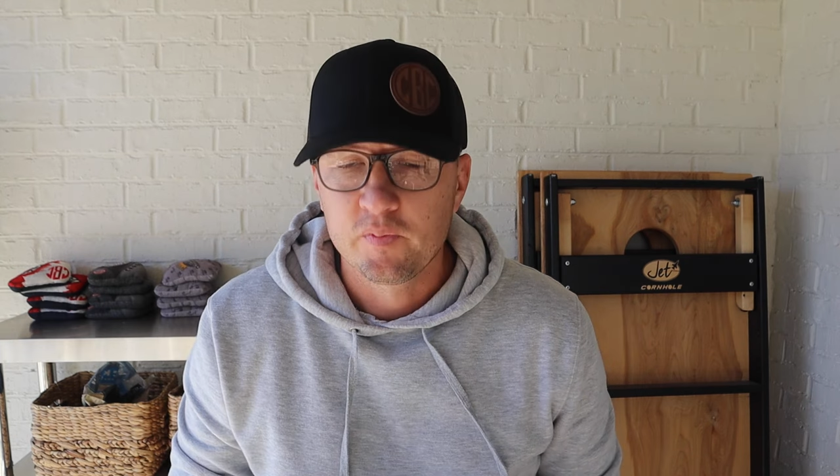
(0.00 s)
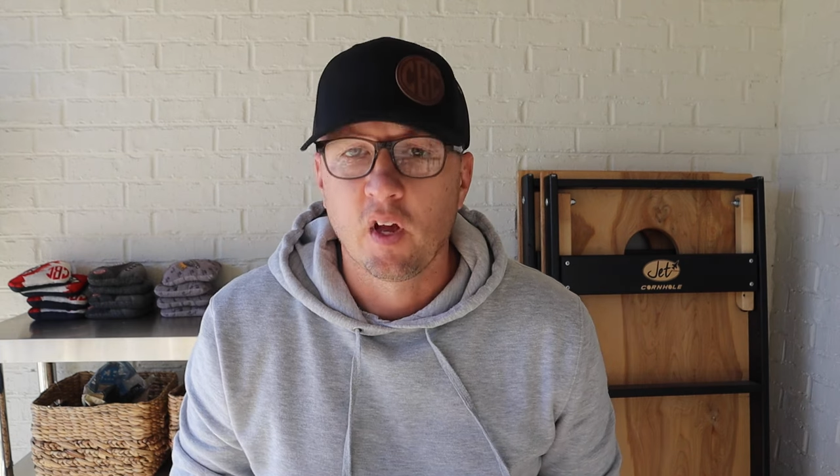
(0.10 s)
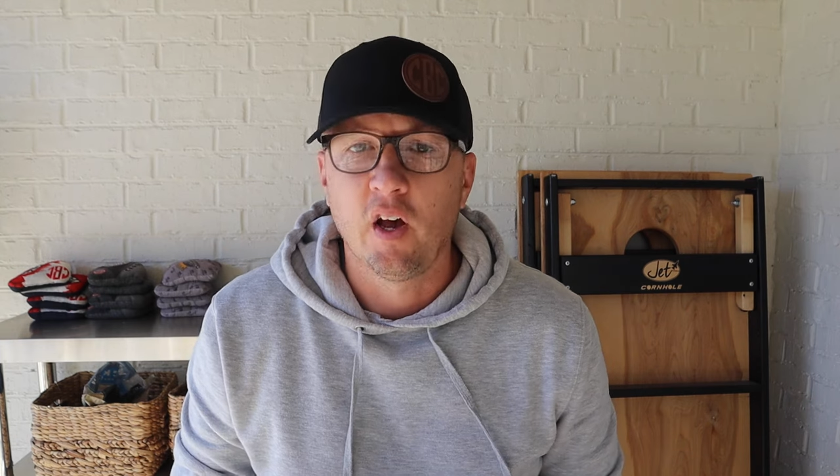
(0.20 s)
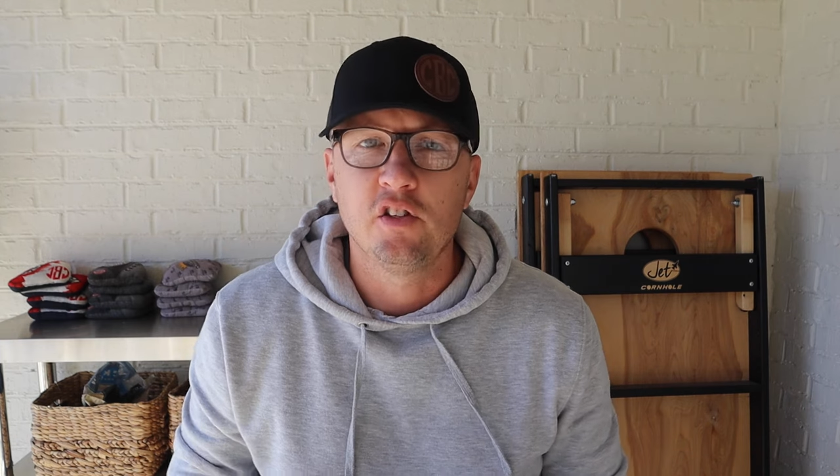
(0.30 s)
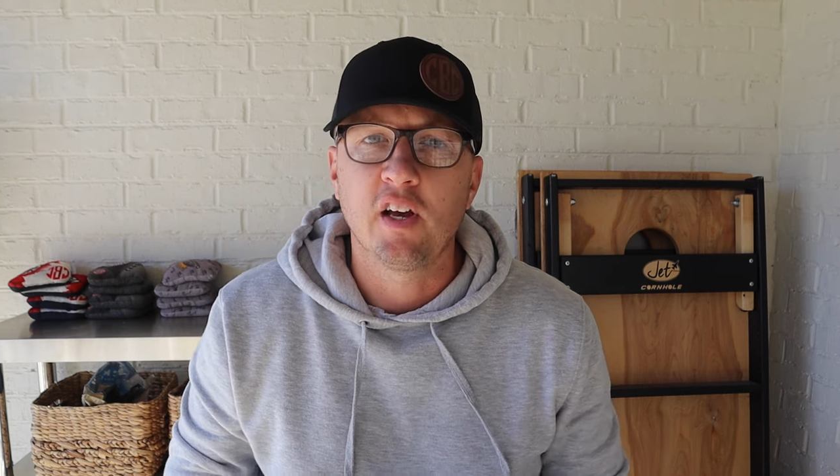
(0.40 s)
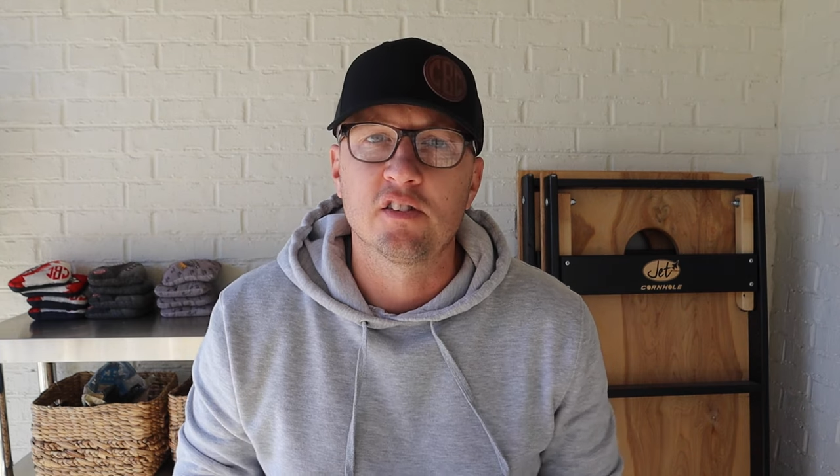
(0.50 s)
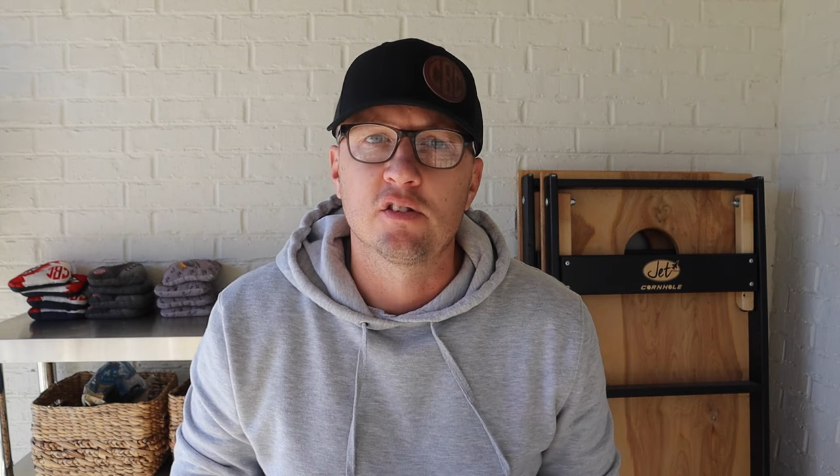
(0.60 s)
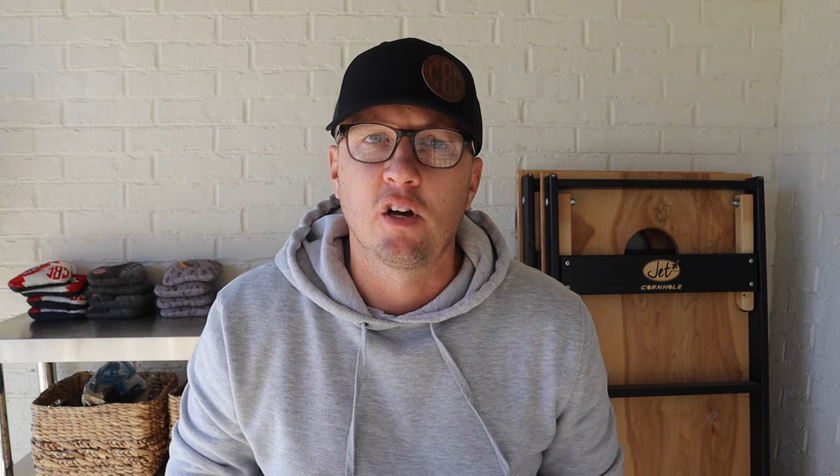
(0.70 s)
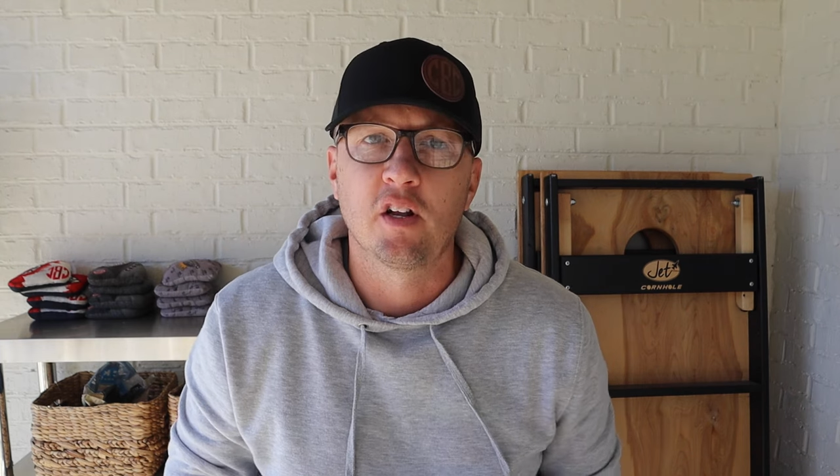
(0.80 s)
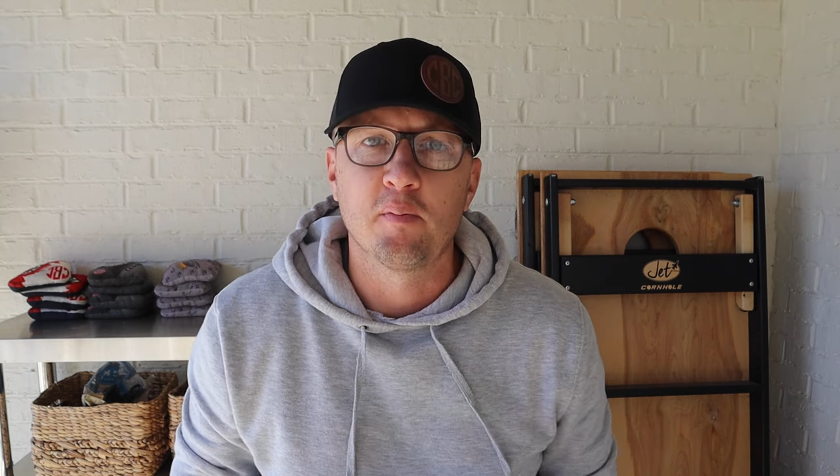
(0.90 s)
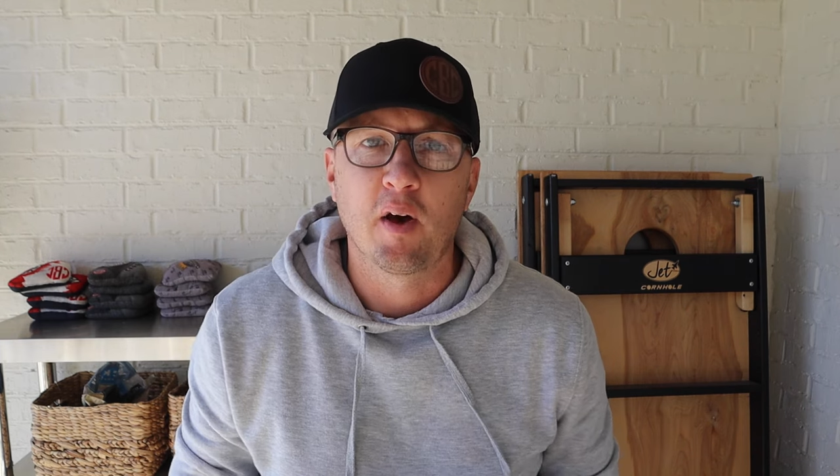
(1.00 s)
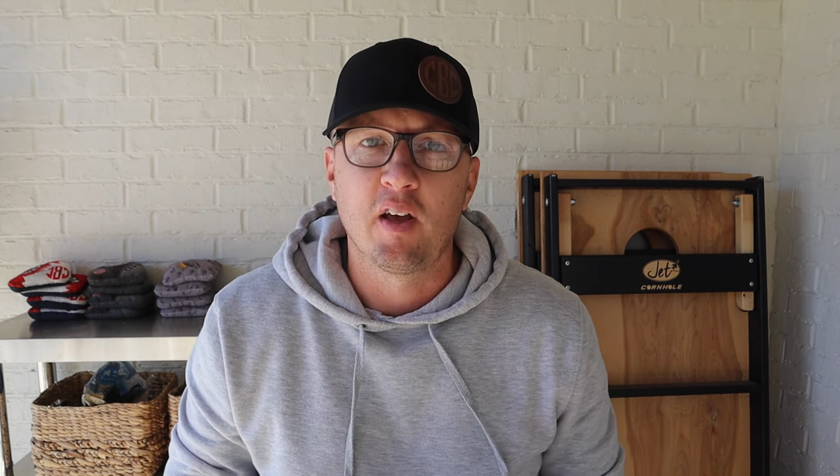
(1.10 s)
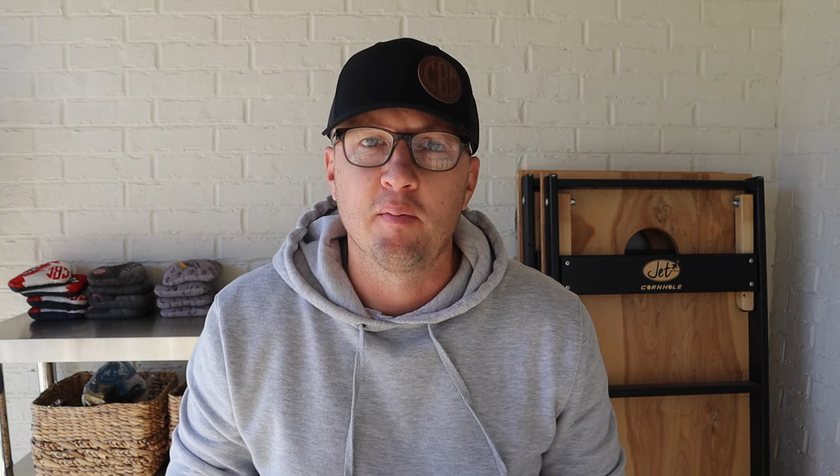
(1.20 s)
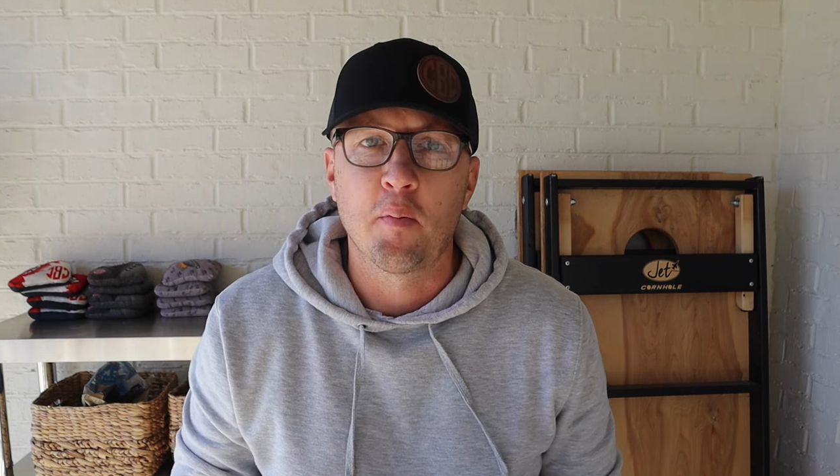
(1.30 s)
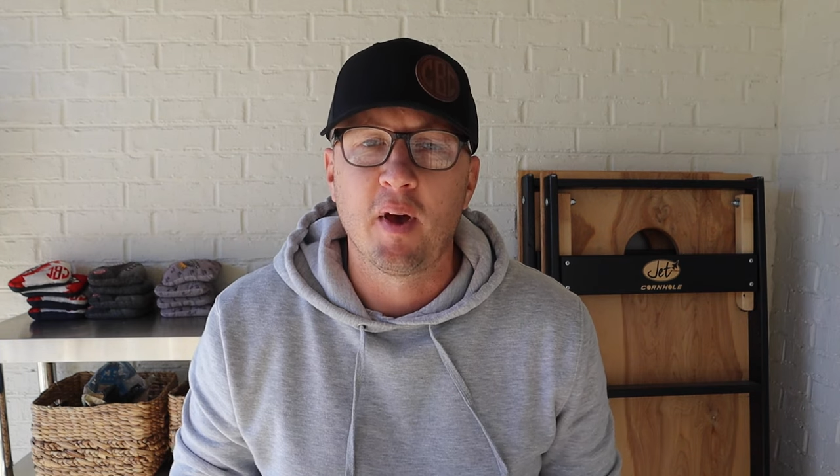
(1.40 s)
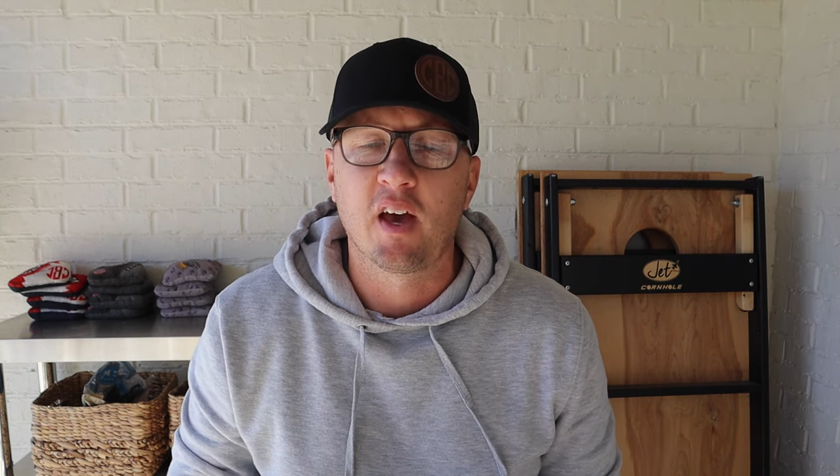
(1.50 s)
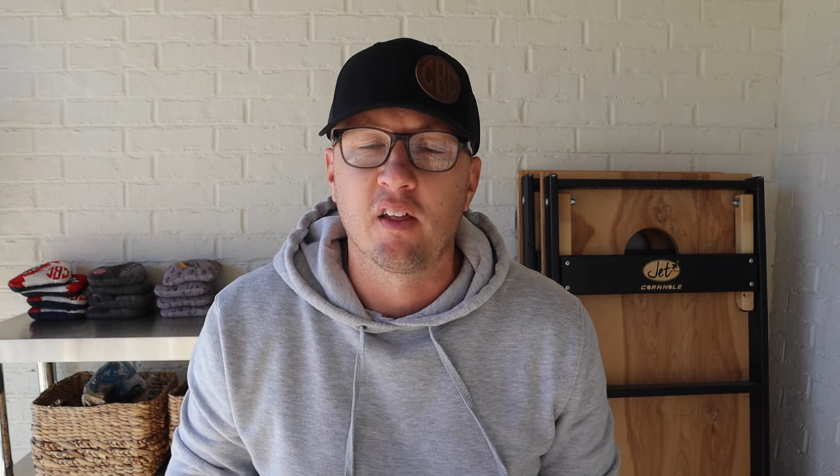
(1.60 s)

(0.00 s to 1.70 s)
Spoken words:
you guys saw it in my bag